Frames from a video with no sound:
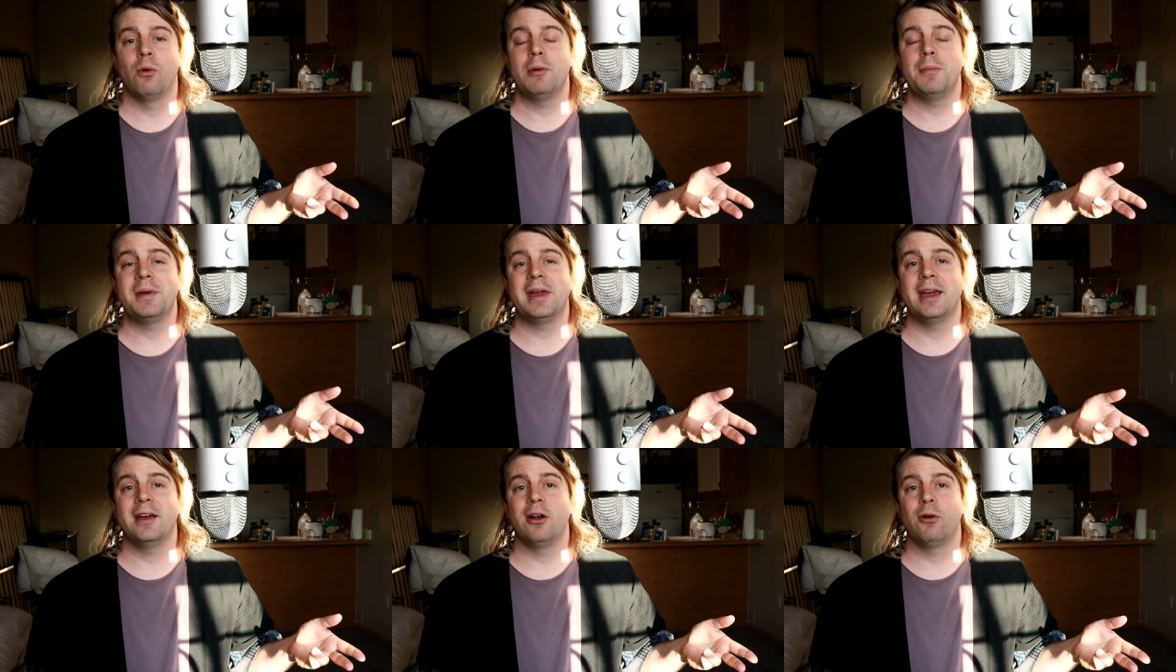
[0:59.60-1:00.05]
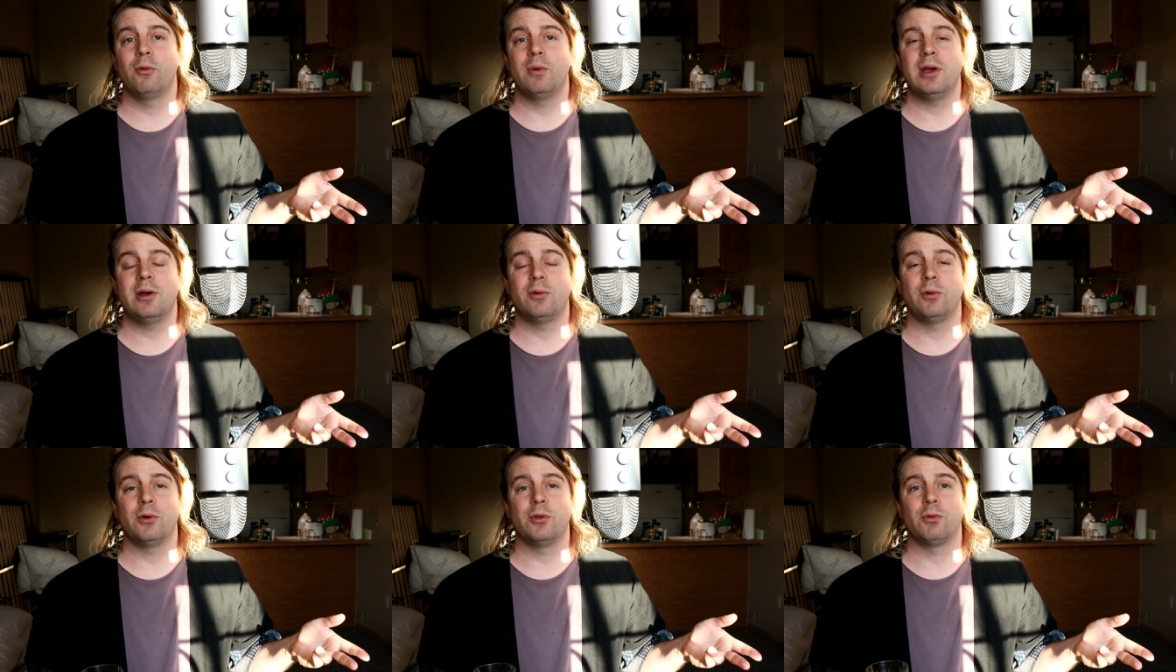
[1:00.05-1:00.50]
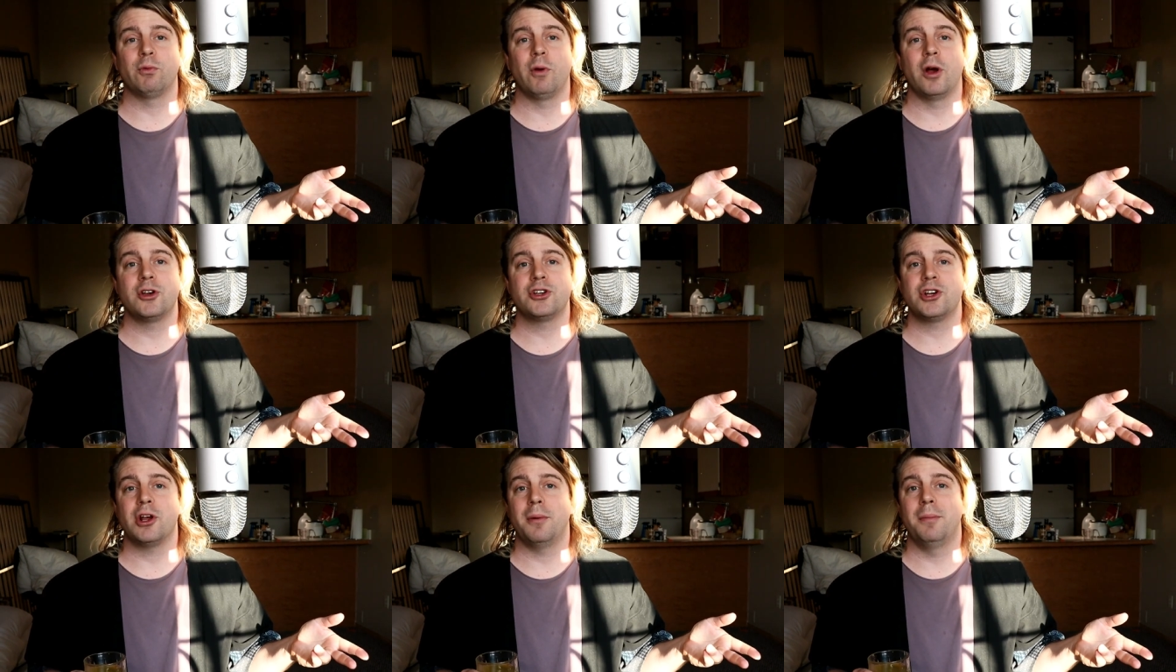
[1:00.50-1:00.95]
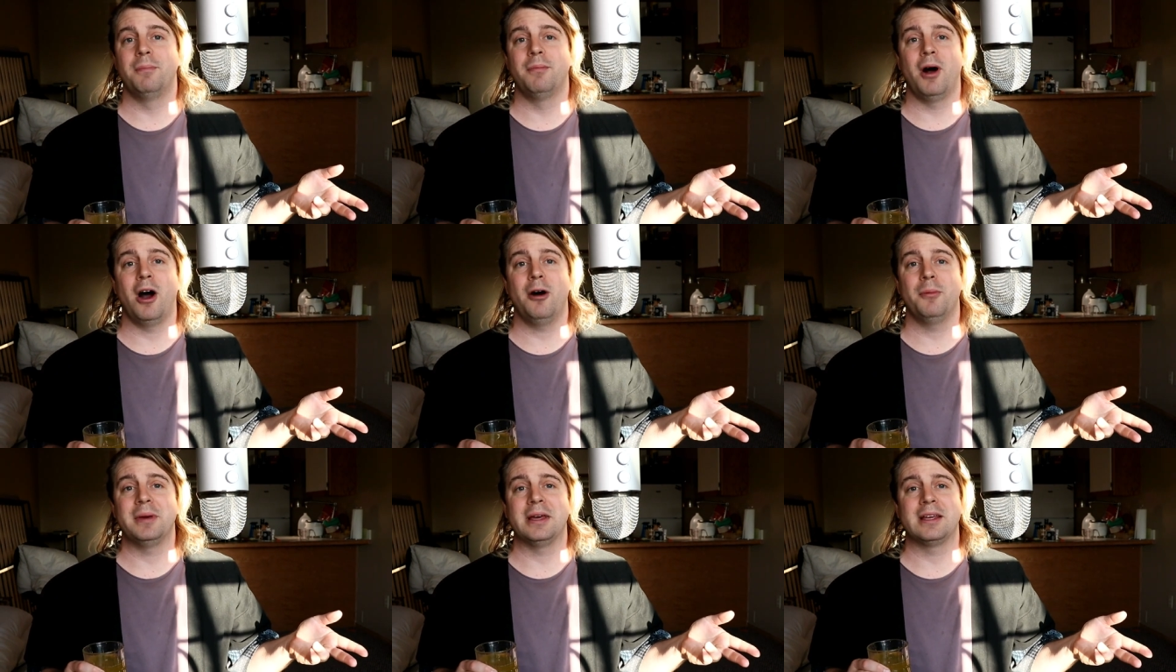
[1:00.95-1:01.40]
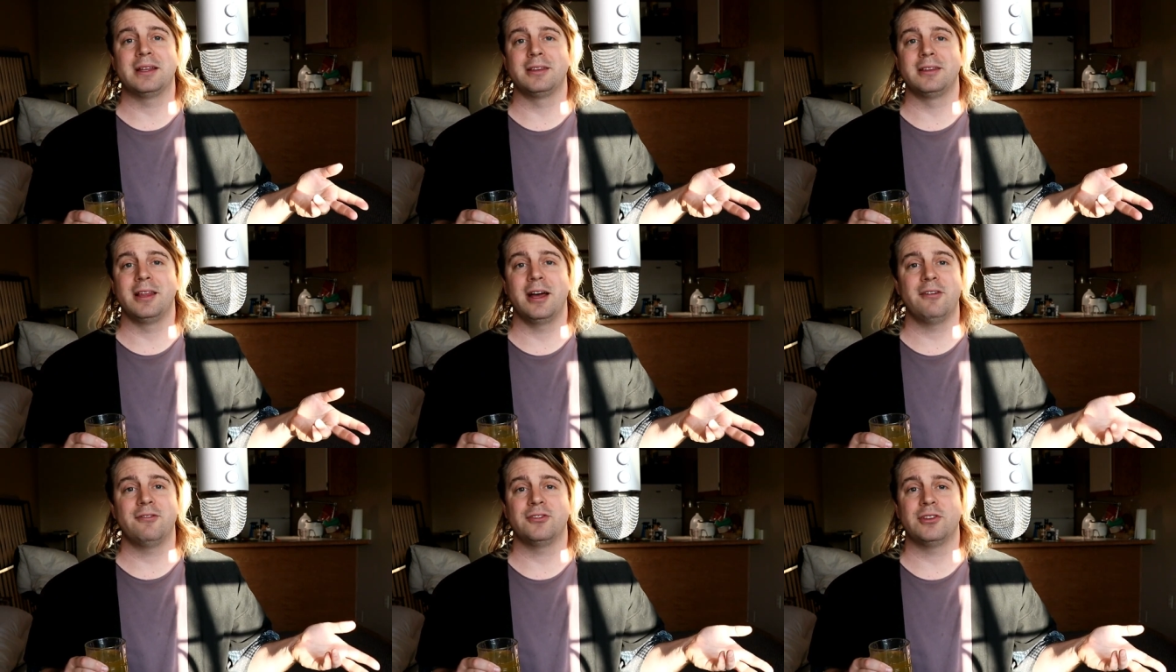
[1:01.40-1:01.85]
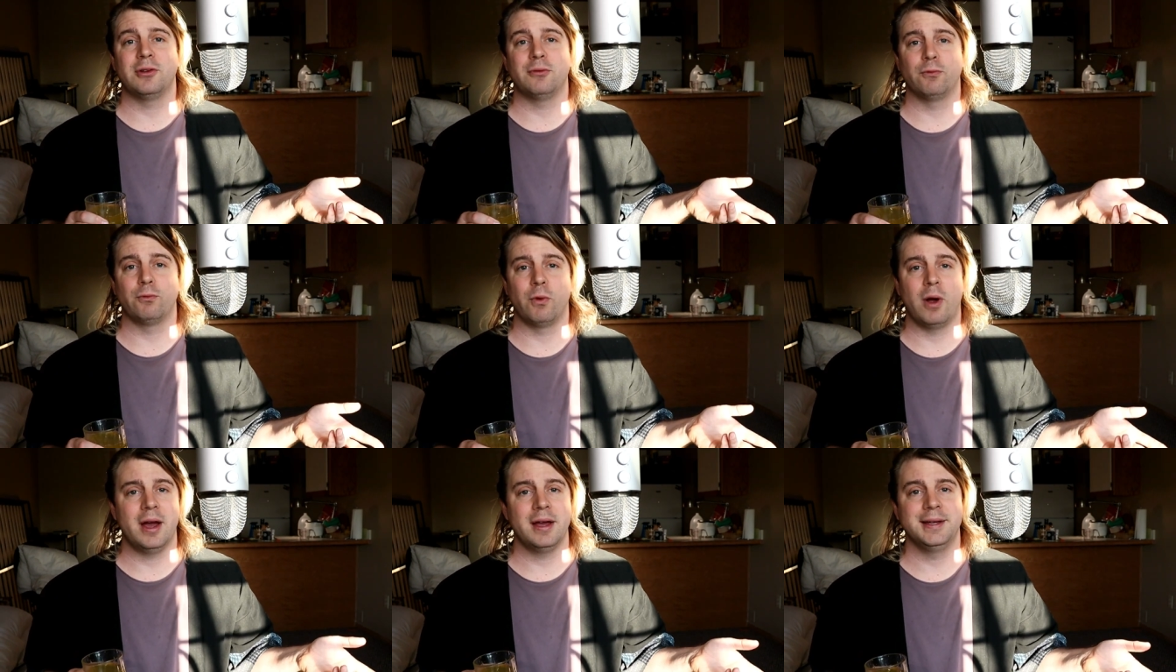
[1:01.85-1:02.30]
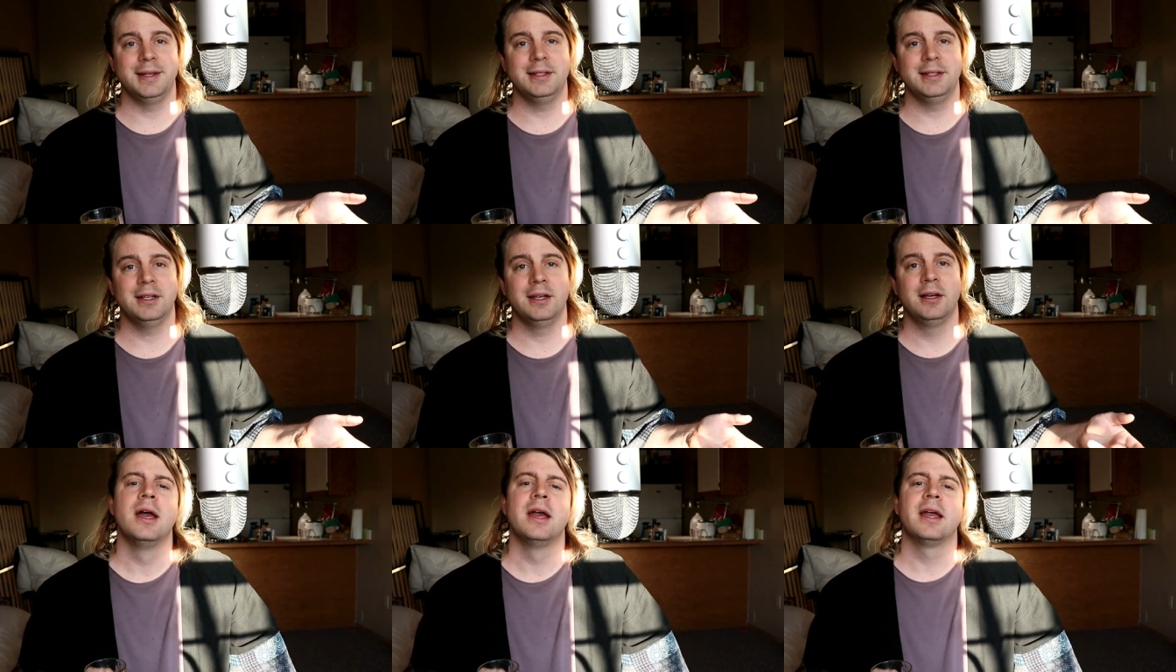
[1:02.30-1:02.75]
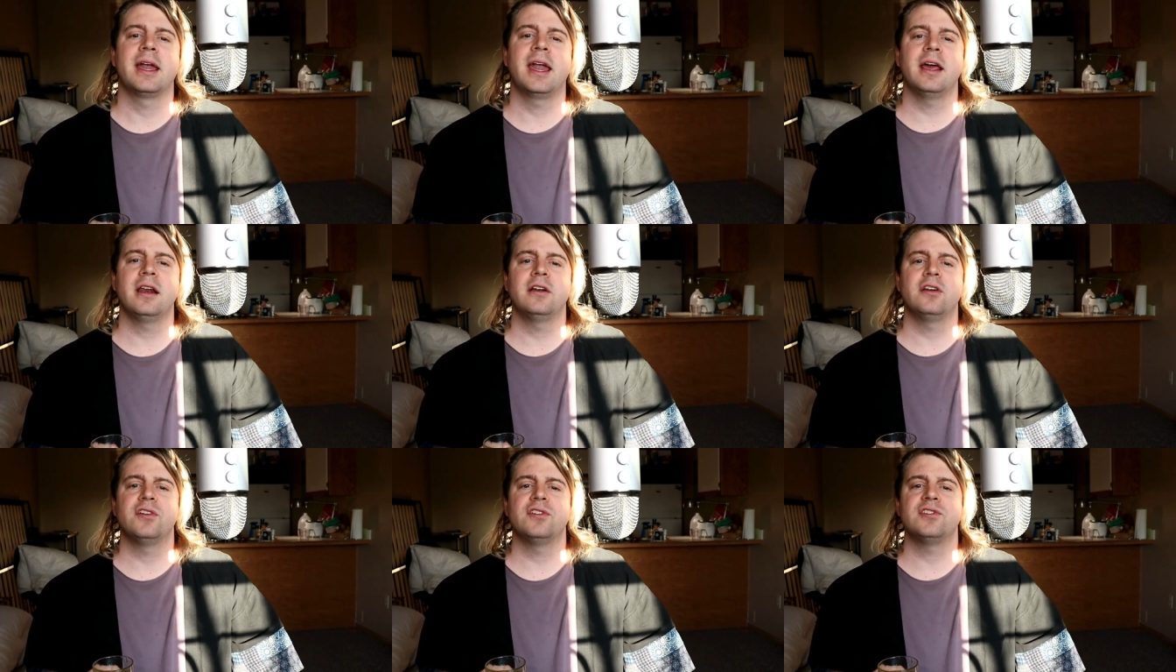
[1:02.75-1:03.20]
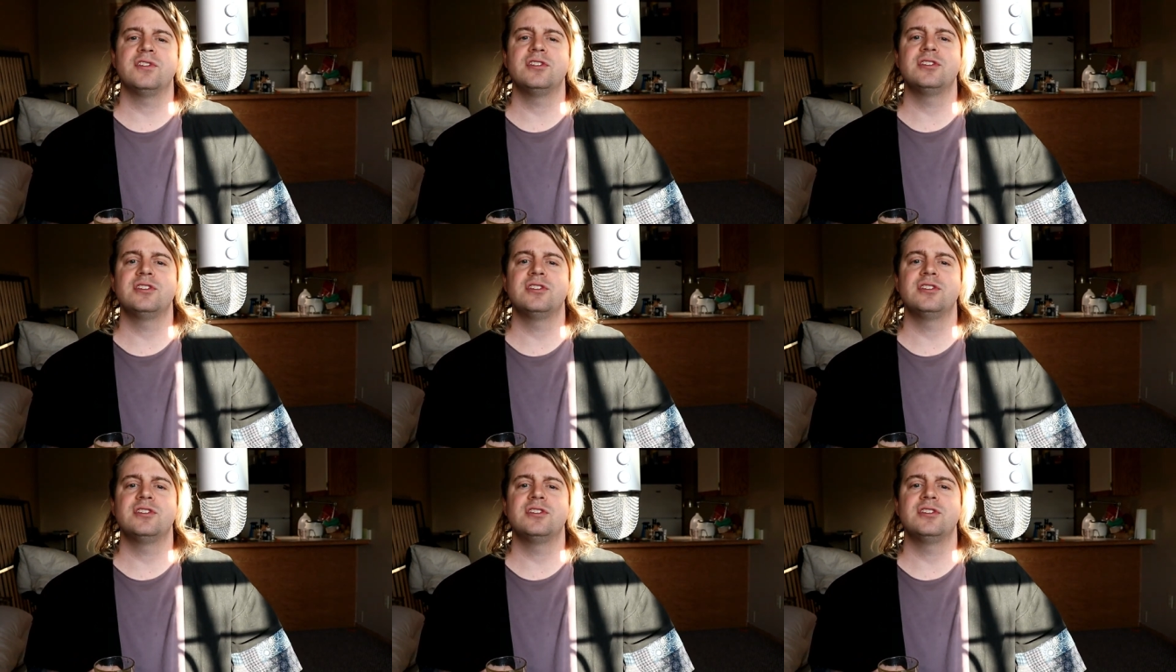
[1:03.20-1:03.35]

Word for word: we began our week with Russia bombing left and right. Canada's